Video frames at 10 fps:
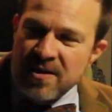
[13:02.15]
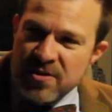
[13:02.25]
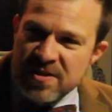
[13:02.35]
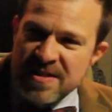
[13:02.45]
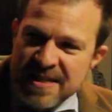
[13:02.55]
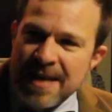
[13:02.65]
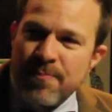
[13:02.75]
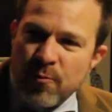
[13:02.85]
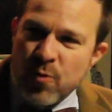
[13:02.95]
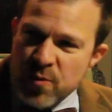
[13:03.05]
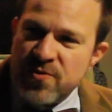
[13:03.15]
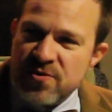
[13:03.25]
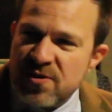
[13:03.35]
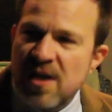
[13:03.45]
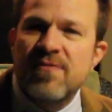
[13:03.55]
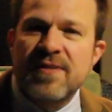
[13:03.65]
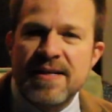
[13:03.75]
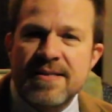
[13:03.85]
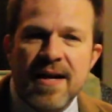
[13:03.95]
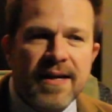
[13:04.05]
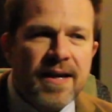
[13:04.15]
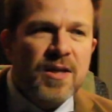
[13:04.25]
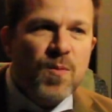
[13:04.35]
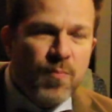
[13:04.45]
just deep roots of Kentucky, and you